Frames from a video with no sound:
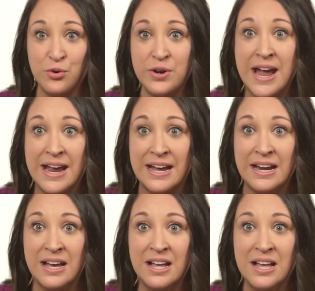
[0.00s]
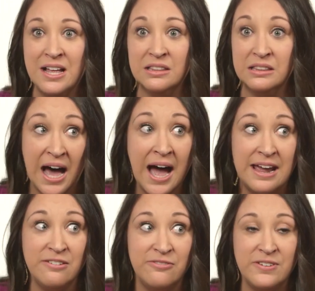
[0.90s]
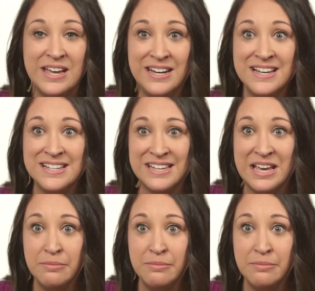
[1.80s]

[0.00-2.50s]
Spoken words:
created life in his